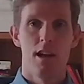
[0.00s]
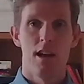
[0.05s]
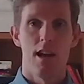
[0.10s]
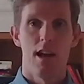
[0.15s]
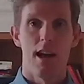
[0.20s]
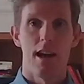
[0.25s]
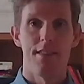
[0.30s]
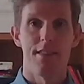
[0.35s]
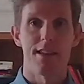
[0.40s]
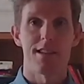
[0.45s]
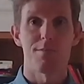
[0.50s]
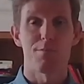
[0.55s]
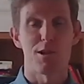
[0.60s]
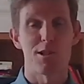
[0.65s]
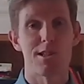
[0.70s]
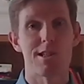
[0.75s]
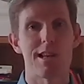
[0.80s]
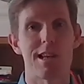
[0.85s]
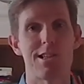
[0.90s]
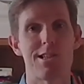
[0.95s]
in this
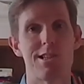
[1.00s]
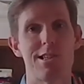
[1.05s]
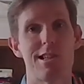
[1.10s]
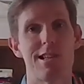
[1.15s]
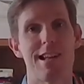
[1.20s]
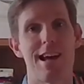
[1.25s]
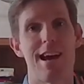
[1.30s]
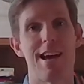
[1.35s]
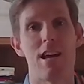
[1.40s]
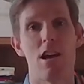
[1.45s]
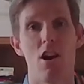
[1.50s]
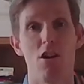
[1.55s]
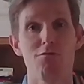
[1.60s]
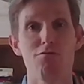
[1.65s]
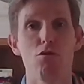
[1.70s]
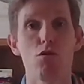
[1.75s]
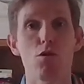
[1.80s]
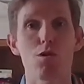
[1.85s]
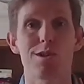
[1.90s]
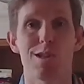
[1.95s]
presentation today,
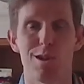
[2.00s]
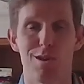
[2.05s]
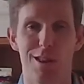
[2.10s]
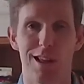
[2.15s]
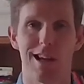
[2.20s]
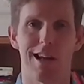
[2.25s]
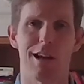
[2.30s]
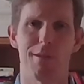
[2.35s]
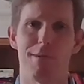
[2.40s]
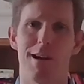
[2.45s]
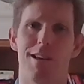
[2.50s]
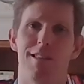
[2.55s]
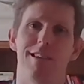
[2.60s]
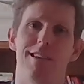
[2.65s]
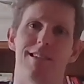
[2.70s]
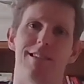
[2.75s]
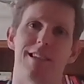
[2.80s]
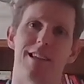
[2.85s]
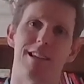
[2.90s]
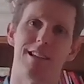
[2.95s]
are also thinking about
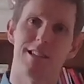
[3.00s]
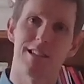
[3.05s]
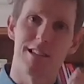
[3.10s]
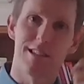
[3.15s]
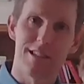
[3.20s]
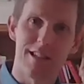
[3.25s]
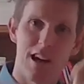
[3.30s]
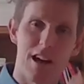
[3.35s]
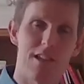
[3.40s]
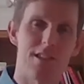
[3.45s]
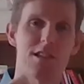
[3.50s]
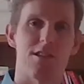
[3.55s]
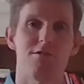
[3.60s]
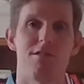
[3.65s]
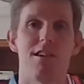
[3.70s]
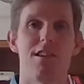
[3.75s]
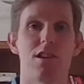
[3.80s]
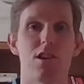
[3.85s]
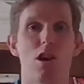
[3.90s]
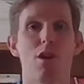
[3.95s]
these things and starting to
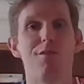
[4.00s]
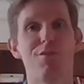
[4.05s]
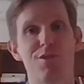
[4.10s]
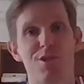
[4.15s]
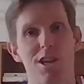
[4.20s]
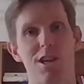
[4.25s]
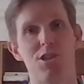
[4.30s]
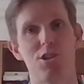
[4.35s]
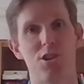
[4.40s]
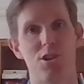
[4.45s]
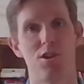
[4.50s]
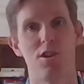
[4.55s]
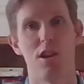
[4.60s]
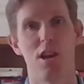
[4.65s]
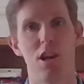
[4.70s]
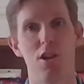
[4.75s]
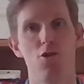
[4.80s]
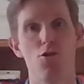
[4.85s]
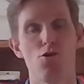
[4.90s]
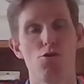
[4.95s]
create the conversation
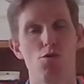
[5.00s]
in your